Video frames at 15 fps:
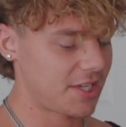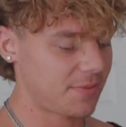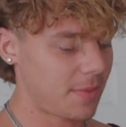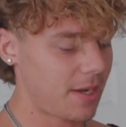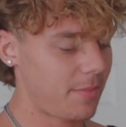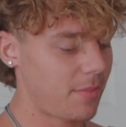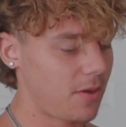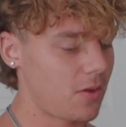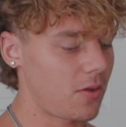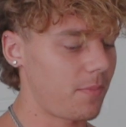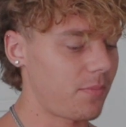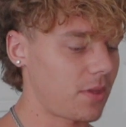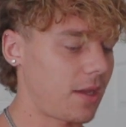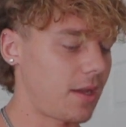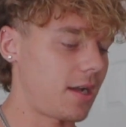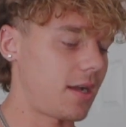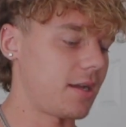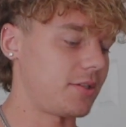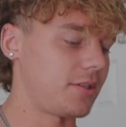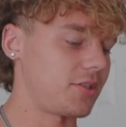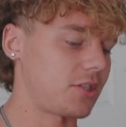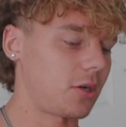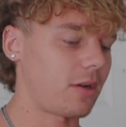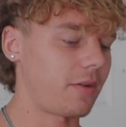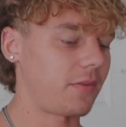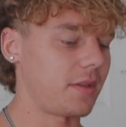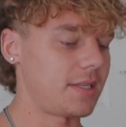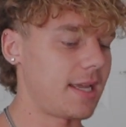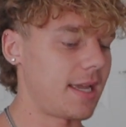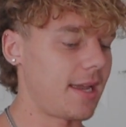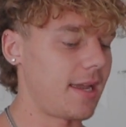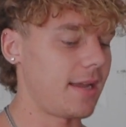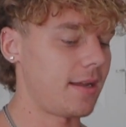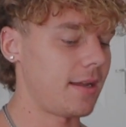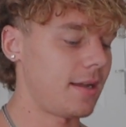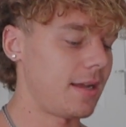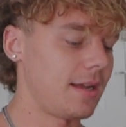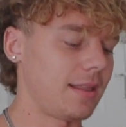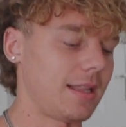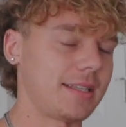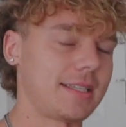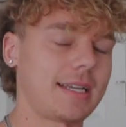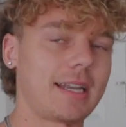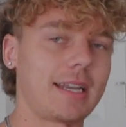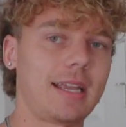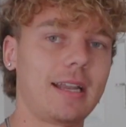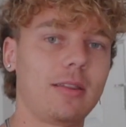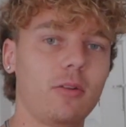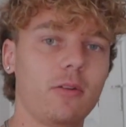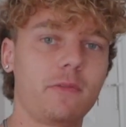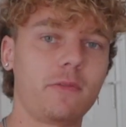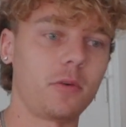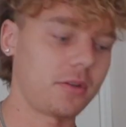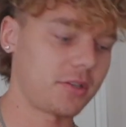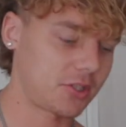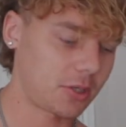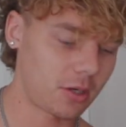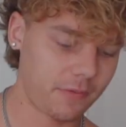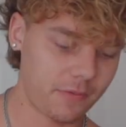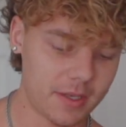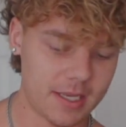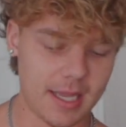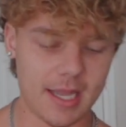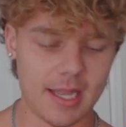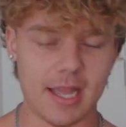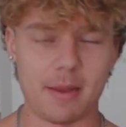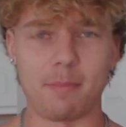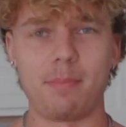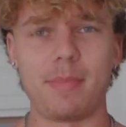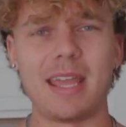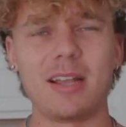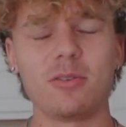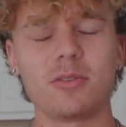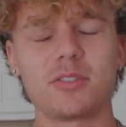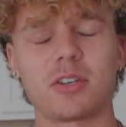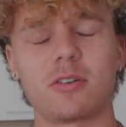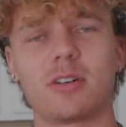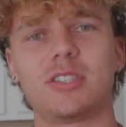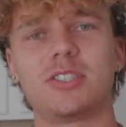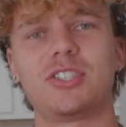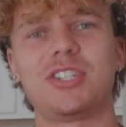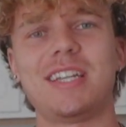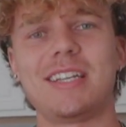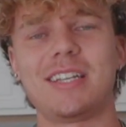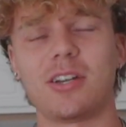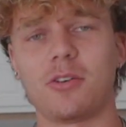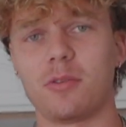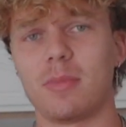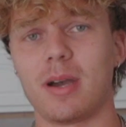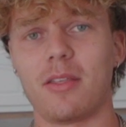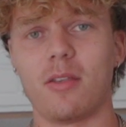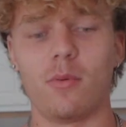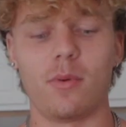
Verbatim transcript: is my meal uh, to start off the day like to kind of get a little full to start off the day. And bagels are a cheat code, by the